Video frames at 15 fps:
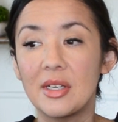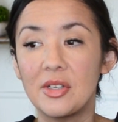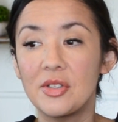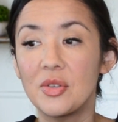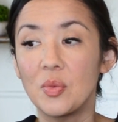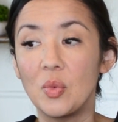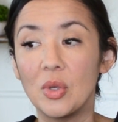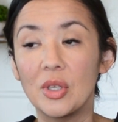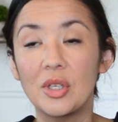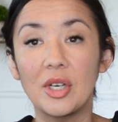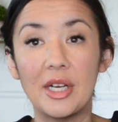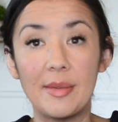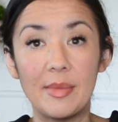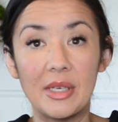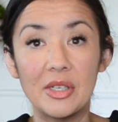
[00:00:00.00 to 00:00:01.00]
as a word or
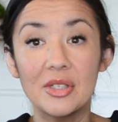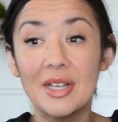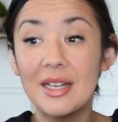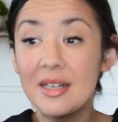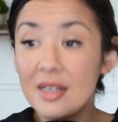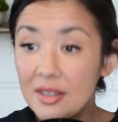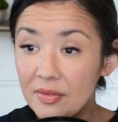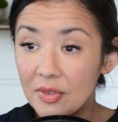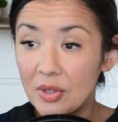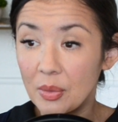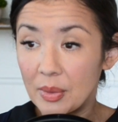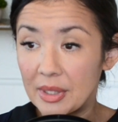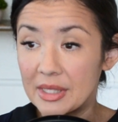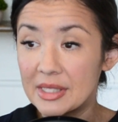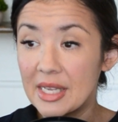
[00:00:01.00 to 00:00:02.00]
image can
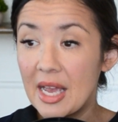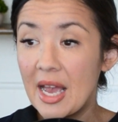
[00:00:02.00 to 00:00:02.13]
influence